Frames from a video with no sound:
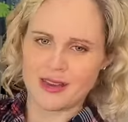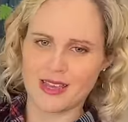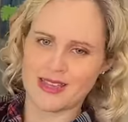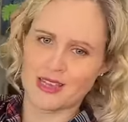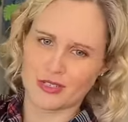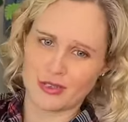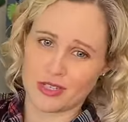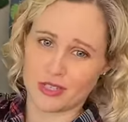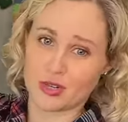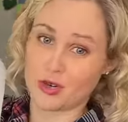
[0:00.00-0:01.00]
and then it's got
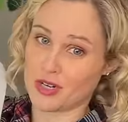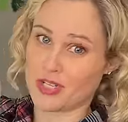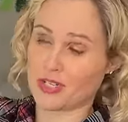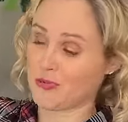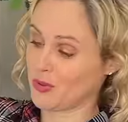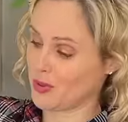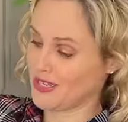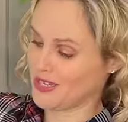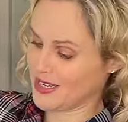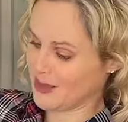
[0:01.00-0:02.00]
this gorgeous
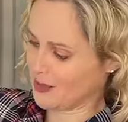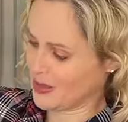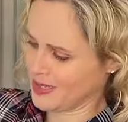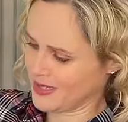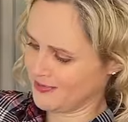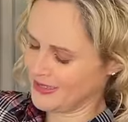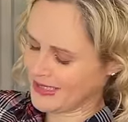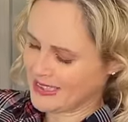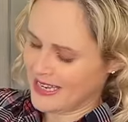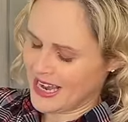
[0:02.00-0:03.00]
embroidery at the bottom,
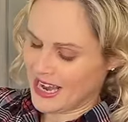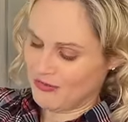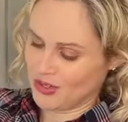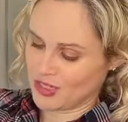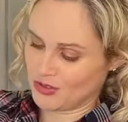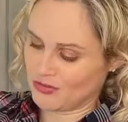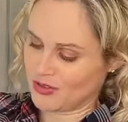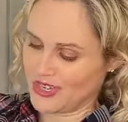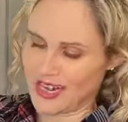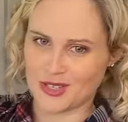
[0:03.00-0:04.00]
which is
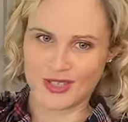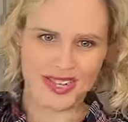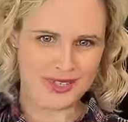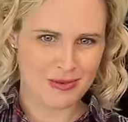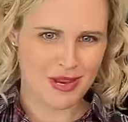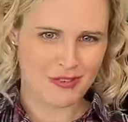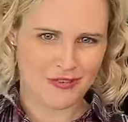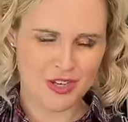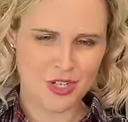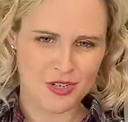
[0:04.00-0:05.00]
really nice to make a
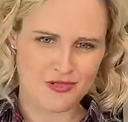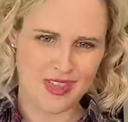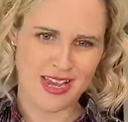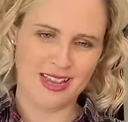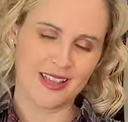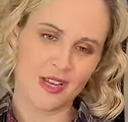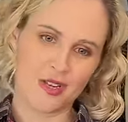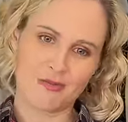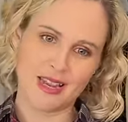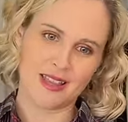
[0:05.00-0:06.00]
feature of that. Like you
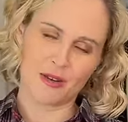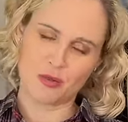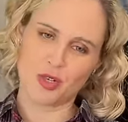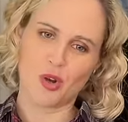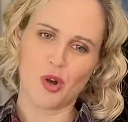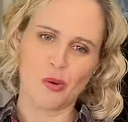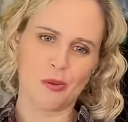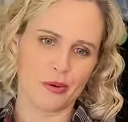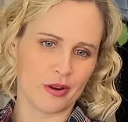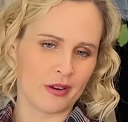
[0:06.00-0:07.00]
can make a little top
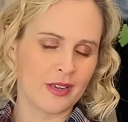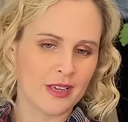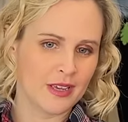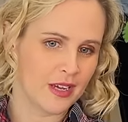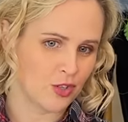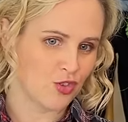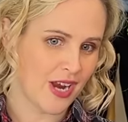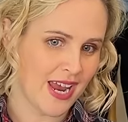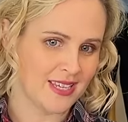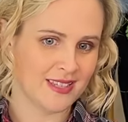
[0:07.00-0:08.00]
or a
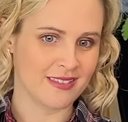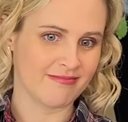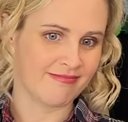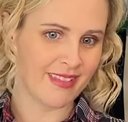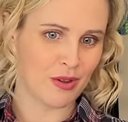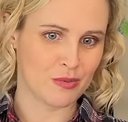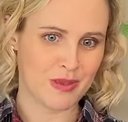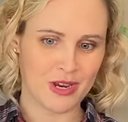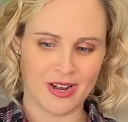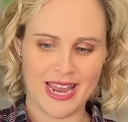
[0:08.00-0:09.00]
dress and that would be
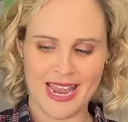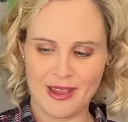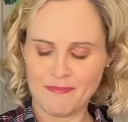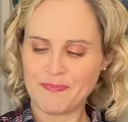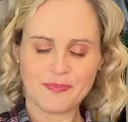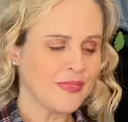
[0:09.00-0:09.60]
your hem.